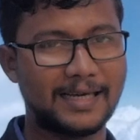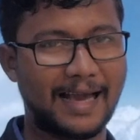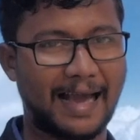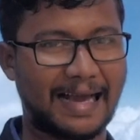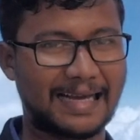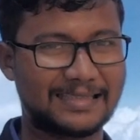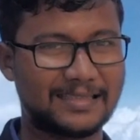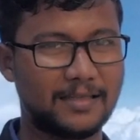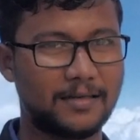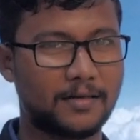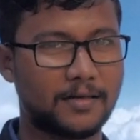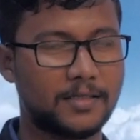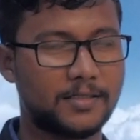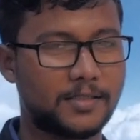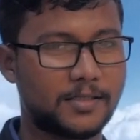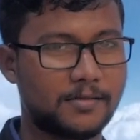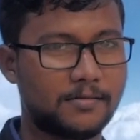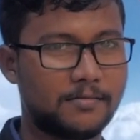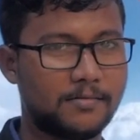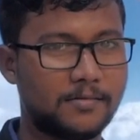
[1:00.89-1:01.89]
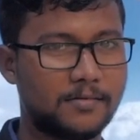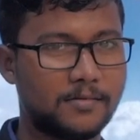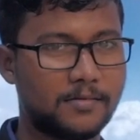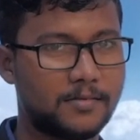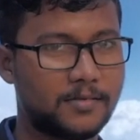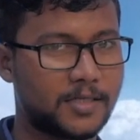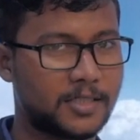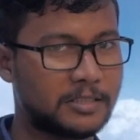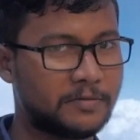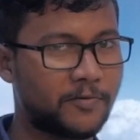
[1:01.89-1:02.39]
acceleration.
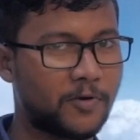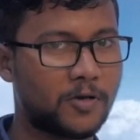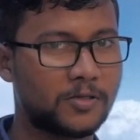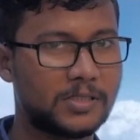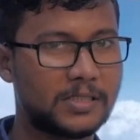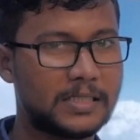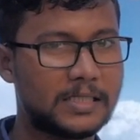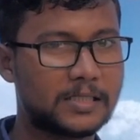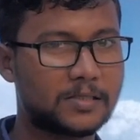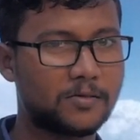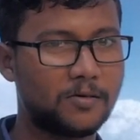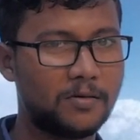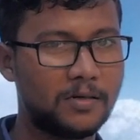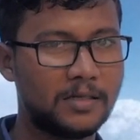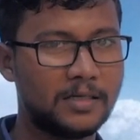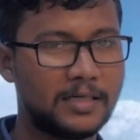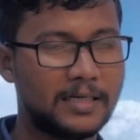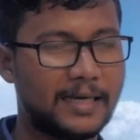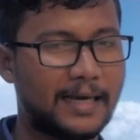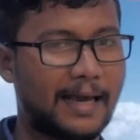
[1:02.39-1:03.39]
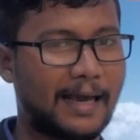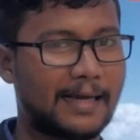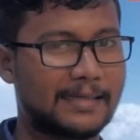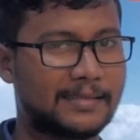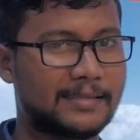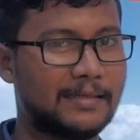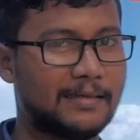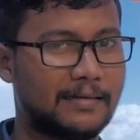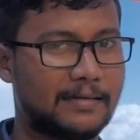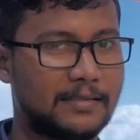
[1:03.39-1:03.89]
Change in velocity is called
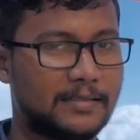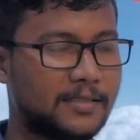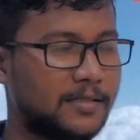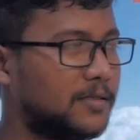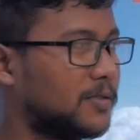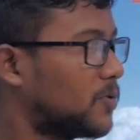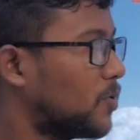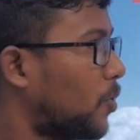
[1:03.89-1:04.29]
acceleration.